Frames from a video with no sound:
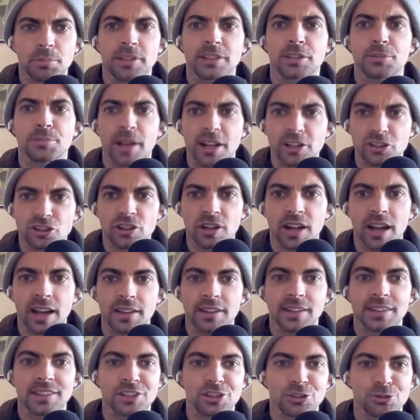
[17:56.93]
expansion
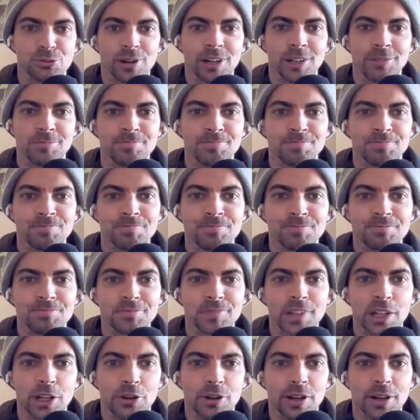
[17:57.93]
highlights as well.
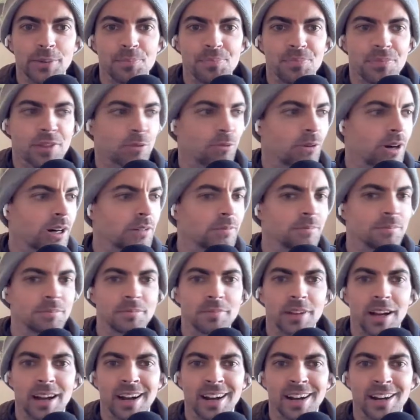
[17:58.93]
Great.
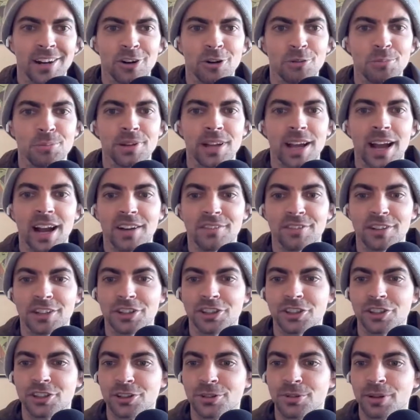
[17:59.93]
Well, hope you have
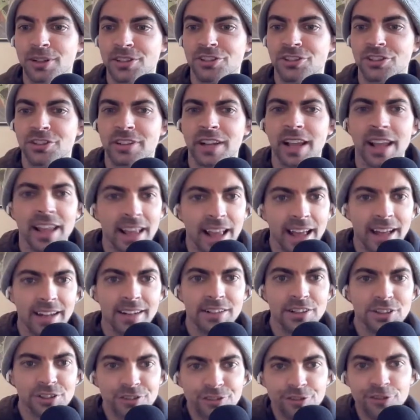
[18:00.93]
a good rest of your day,
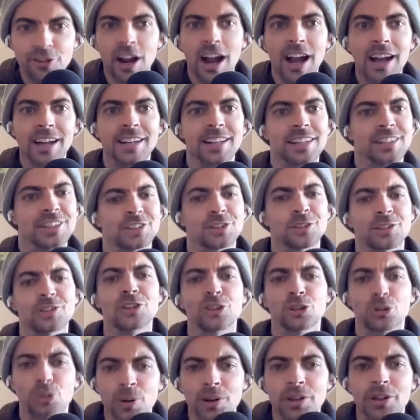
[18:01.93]
and it's Friday, so
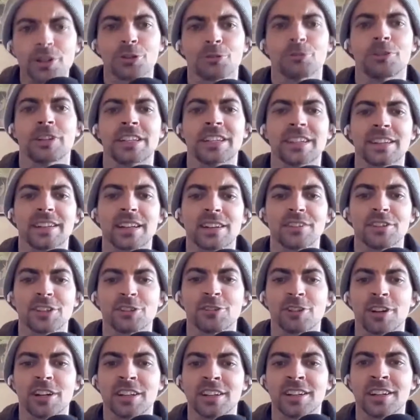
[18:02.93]
enjoy your weekend,
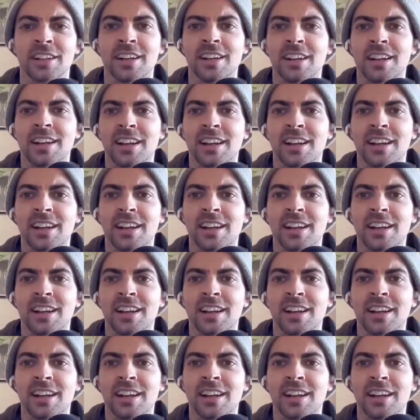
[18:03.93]
everyone,